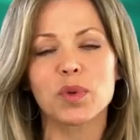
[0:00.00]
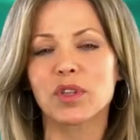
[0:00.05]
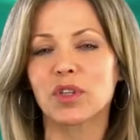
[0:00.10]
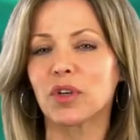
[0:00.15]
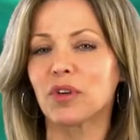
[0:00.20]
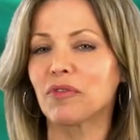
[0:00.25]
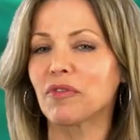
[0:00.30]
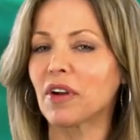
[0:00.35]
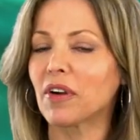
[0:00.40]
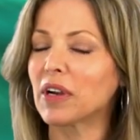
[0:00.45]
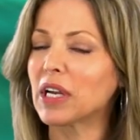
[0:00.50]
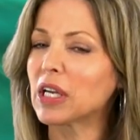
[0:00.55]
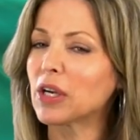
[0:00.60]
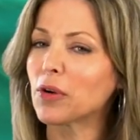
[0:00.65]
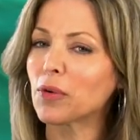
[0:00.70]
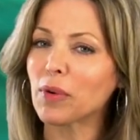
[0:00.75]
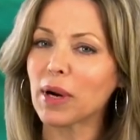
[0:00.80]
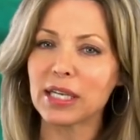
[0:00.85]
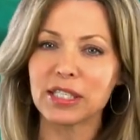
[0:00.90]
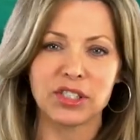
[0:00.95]
with their very
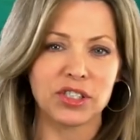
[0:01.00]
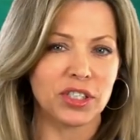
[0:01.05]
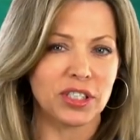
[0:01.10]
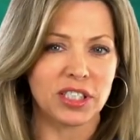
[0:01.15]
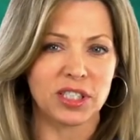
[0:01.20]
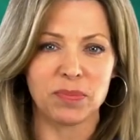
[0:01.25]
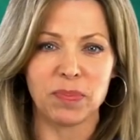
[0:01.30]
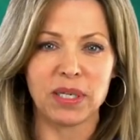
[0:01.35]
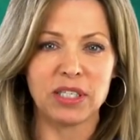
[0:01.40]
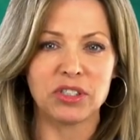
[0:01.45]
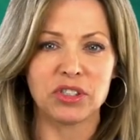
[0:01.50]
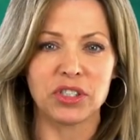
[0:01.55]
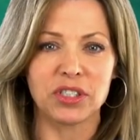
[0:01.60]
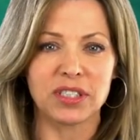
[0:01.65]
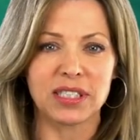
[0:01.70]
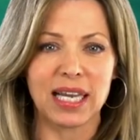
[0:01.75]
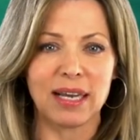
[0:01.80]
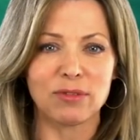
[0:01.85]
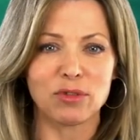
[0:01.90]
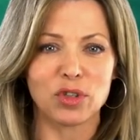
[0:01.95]
gracious
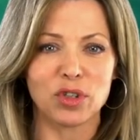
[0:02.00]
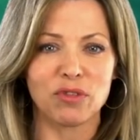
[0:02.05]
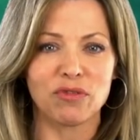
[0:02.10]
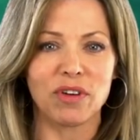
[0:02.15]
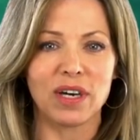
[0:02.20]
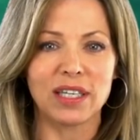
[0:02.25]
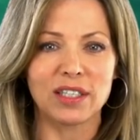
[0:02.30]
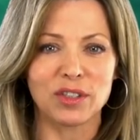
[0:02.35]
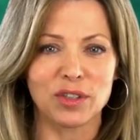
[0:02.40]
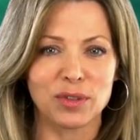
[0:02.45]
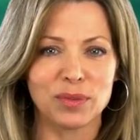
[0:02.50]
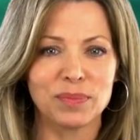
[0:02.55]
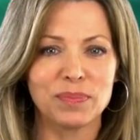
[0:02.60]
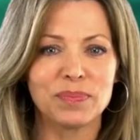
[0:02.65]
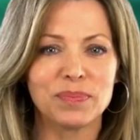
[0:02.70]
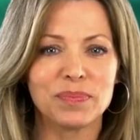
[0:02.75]
speeches after the final.